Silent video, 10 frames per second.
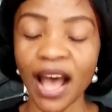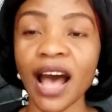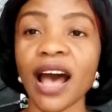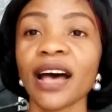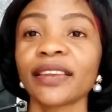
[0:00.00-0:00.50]

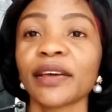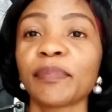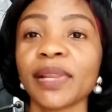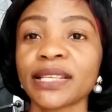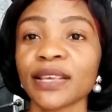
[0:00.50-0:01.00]
And
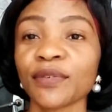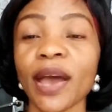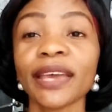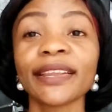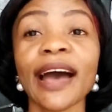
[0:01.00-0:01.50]
please, if you
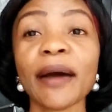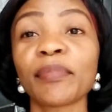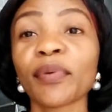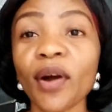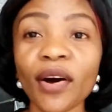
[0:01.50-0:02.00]
are in the
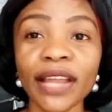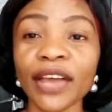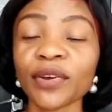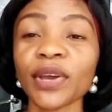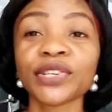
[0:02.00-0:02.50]
abroad
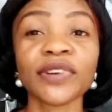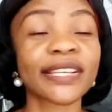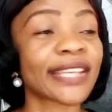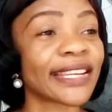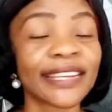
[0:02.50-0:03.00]
and you're
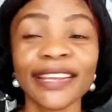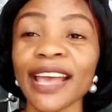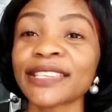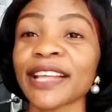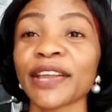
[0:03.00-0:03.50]
interested in
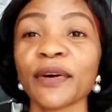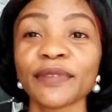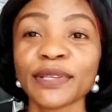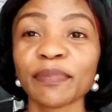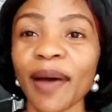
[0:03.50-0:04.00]
getting any of
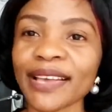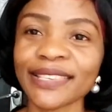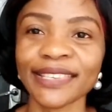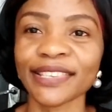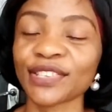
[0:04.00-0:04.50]
these
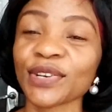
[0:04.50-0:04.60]
spices,